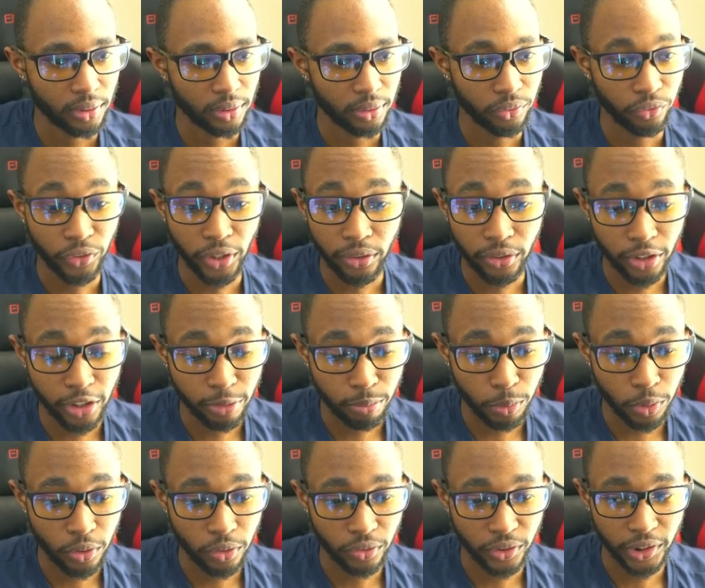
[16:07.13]
Very good
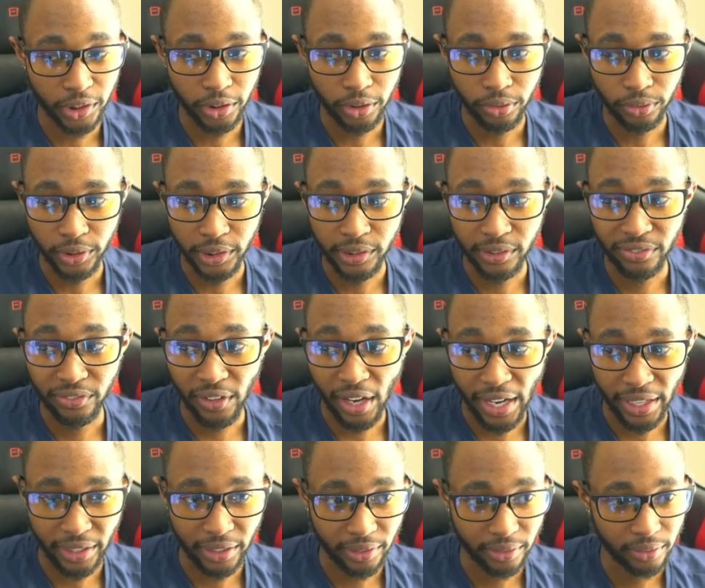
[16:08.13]
move still, he's fighting.